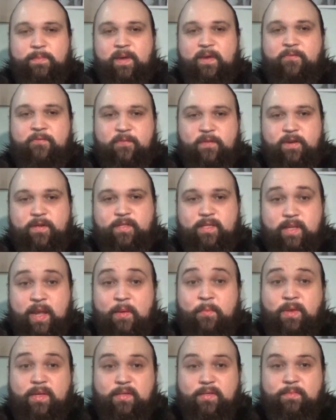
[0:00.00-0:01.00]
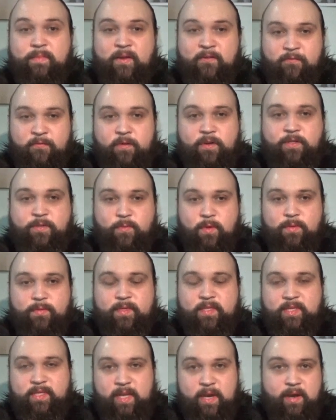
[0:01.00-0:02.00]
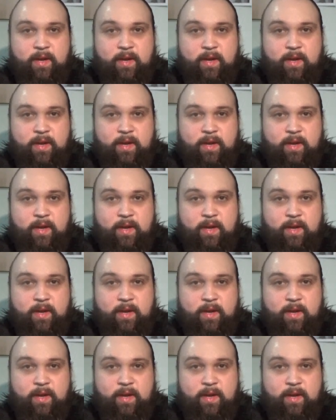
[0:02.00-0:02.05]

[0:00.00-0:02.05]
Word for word: I went to my first. I went. My first one was